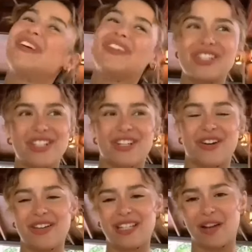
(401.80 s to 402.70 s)
you just
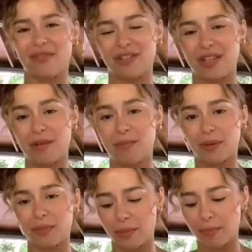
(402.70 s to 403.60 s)
always have to keep
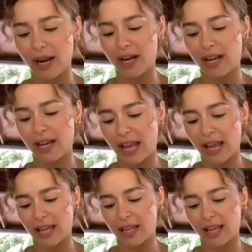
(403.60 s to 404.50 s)
on preparing,
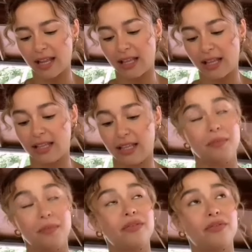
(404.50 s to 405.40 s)
and I think,
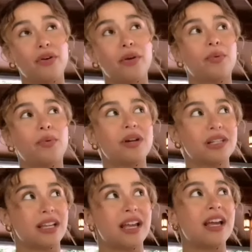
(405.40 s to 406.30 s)
tita, before po
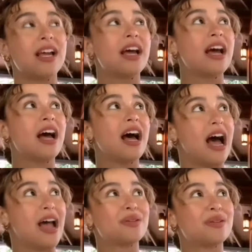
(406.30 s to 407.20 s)
kasi
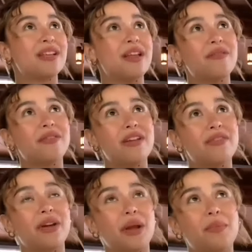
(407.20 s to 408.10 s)
I was
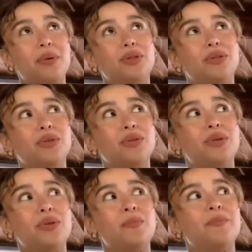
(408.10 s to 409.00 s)
never able to
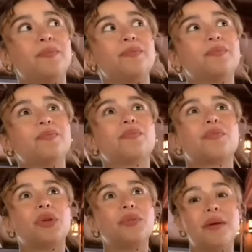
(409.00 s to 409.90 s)

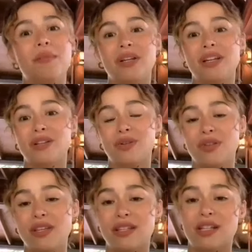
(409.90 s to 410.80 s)
put my money
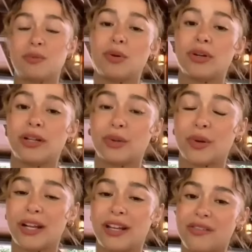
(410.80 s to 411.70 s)
into these
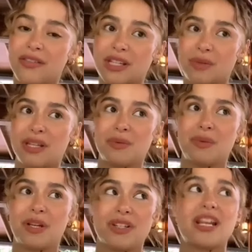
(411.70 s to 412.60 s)
exploratory investments
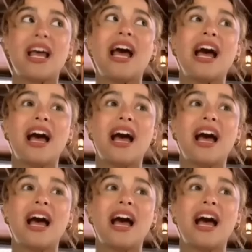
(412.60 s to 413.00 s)
because